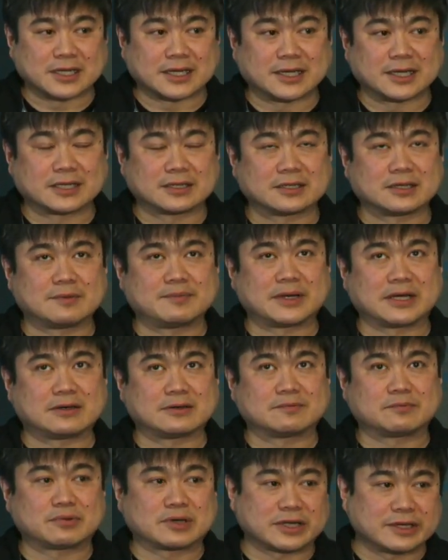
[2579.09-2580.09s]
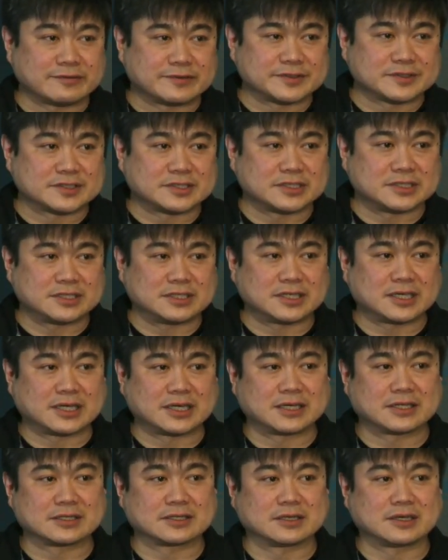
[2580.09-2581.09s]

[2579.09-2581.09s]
and about privacy and